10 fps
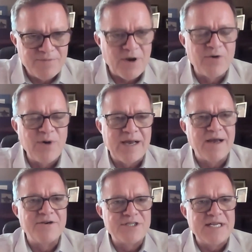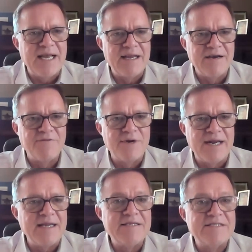a quick understanding of
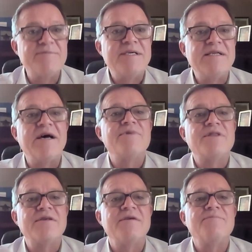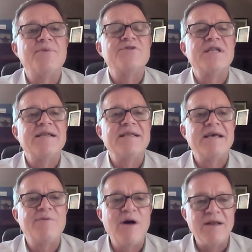what needs to be done with the person on
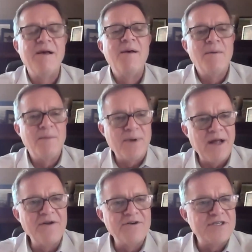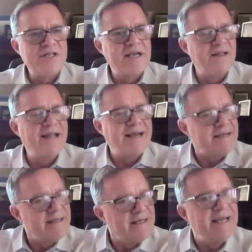day one. But
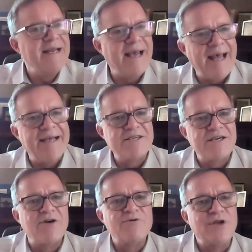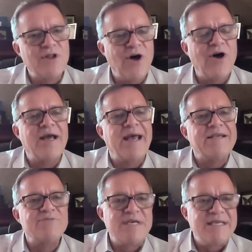collecting the data as it goes along,
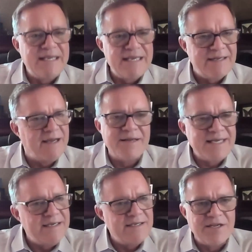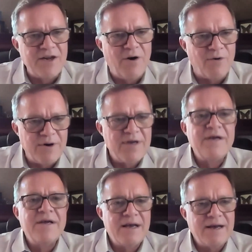as we need to know.
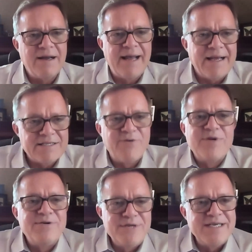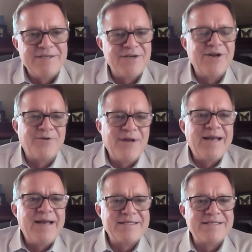Ask when you need to know,
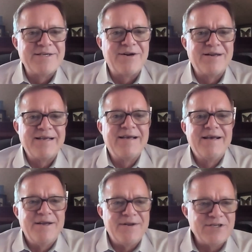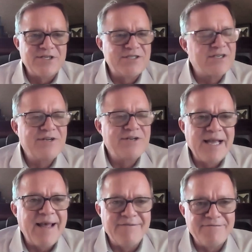not necessarily just to
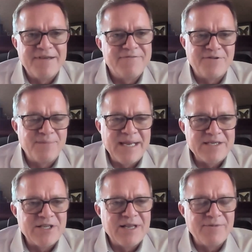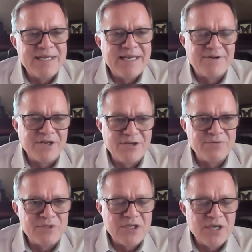have information that we never
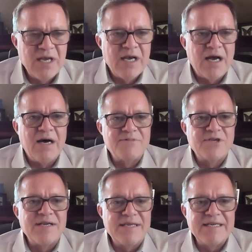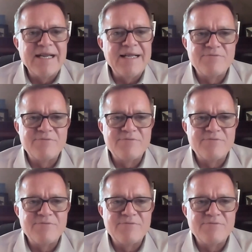use. So I think that's